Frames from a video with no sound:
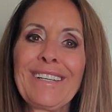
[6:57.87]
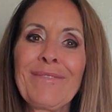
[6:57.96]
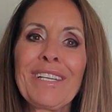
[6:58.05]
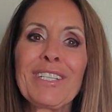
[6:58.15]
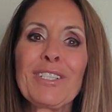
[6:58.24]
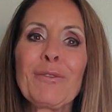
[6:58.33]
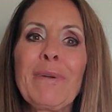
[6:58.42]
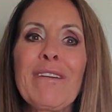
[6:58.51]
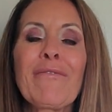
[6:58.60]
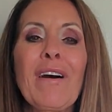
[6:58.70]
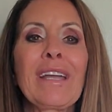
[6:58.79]
Because you
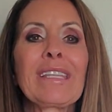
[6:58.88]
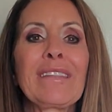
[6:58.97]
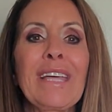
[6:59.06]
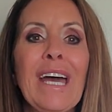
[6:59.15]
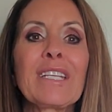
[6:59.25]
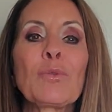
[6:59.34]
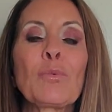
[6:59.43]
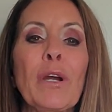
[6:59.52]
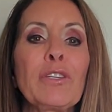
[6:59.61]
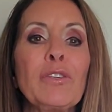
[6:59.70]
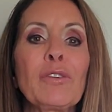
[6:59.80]
may find that that is where
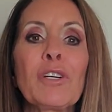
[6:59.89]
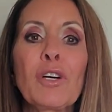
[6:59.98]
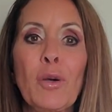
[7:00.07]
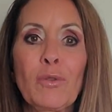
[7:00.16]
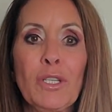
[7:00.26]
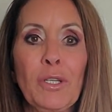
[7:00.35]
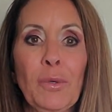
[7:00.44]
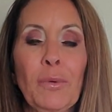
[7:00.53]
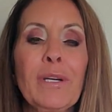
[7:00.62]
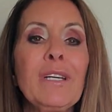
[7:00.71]
you can go to